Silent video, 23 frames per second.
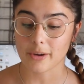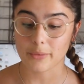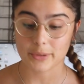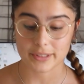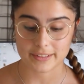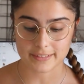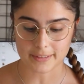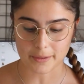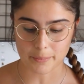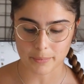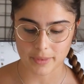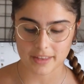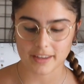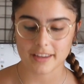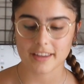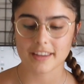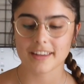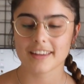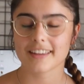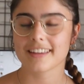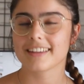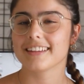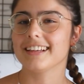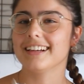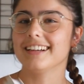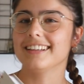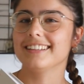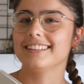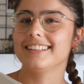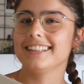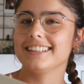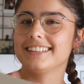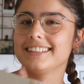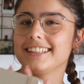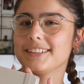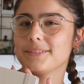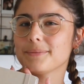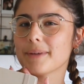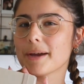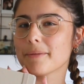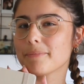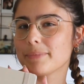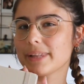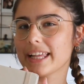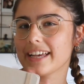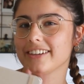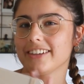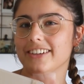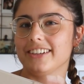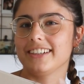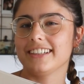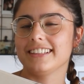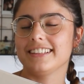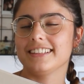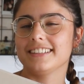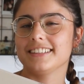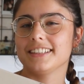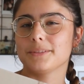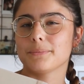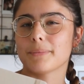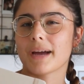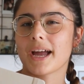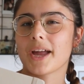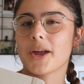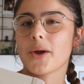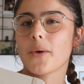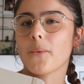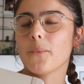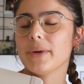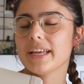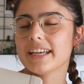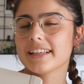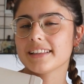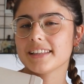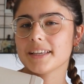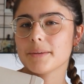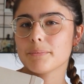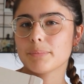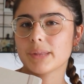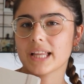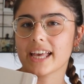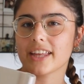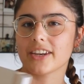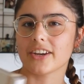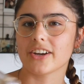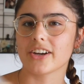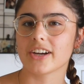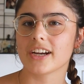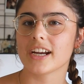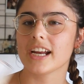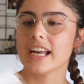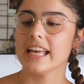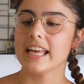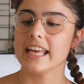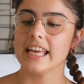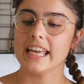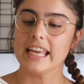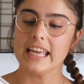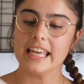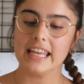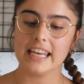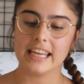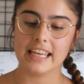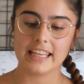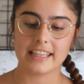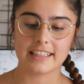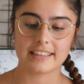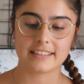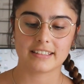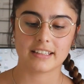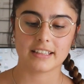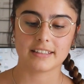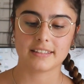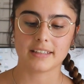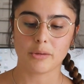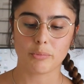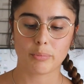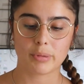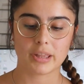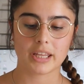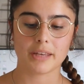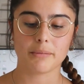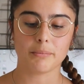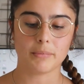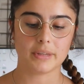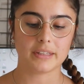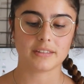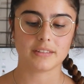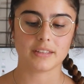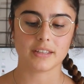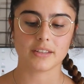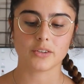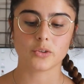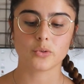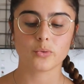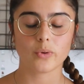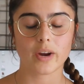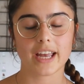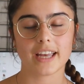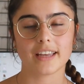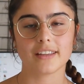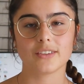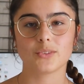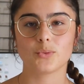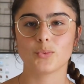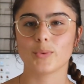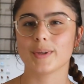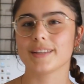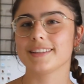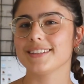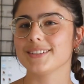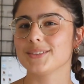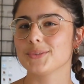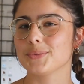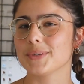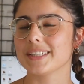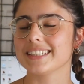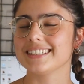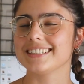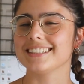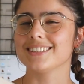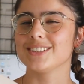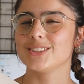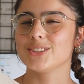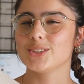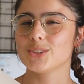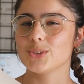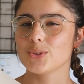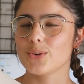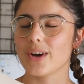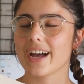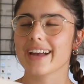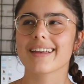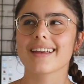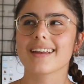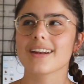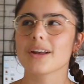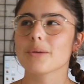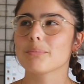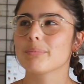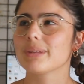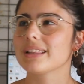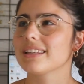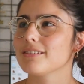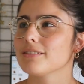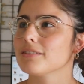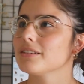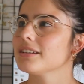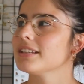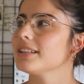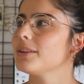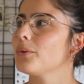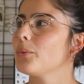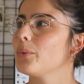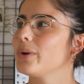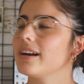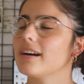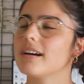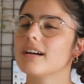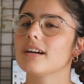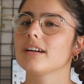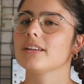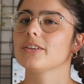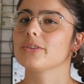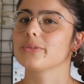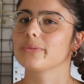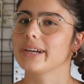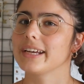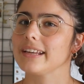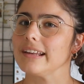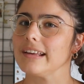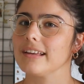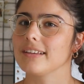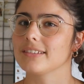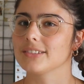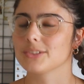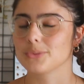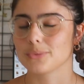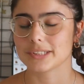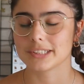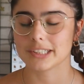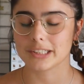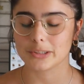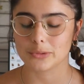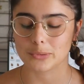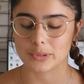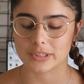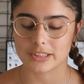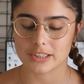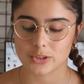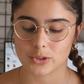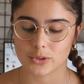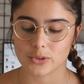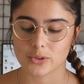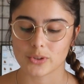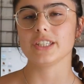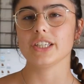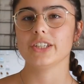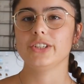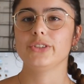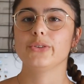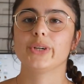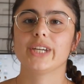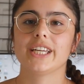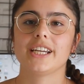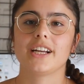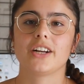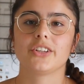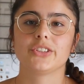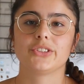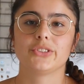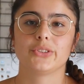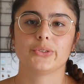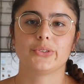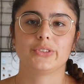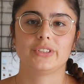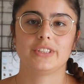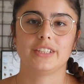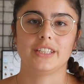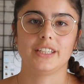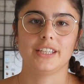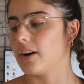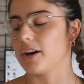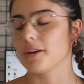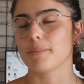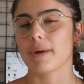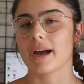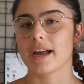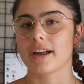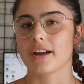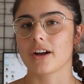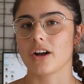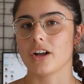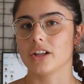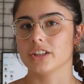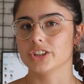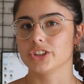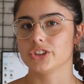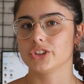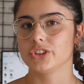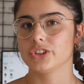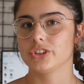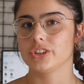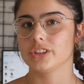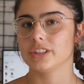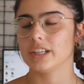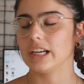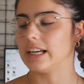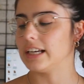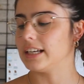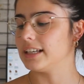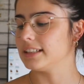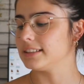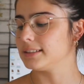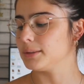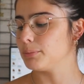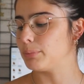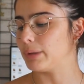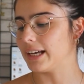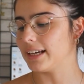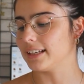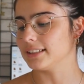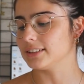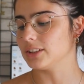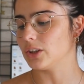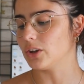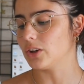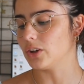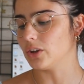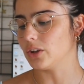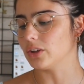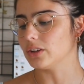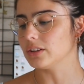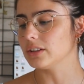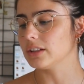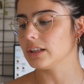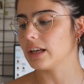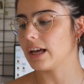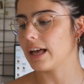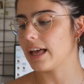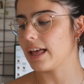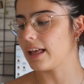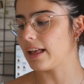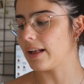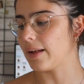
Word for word: that was something. This is my planner. This is my weekly planner. It is the Simply Misty Grey 2022. I cannot believe it. We are already in 2022. You can also see on my college supplies haul